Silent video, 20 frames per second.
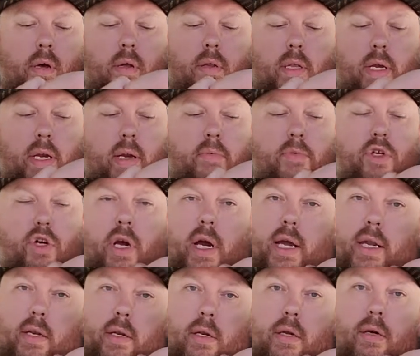like I'm
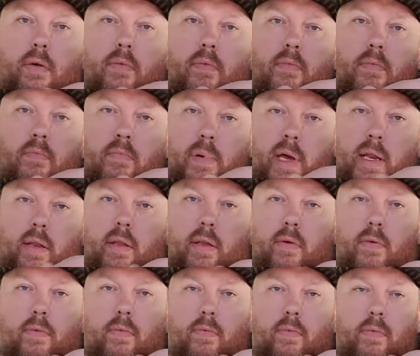trying to bend
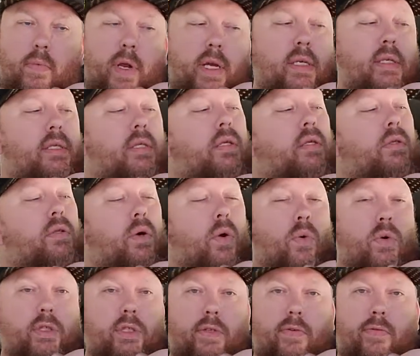the wrist
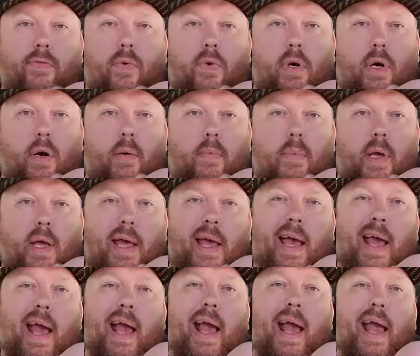towards the forearm,
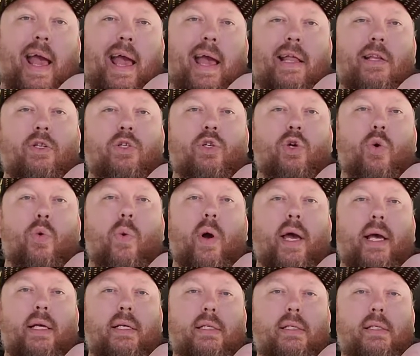and
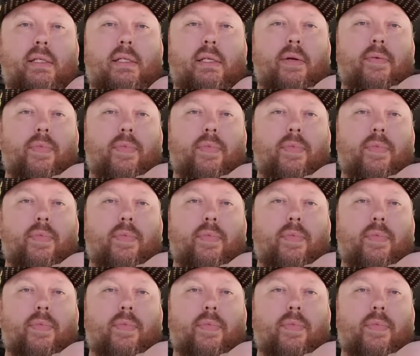twist.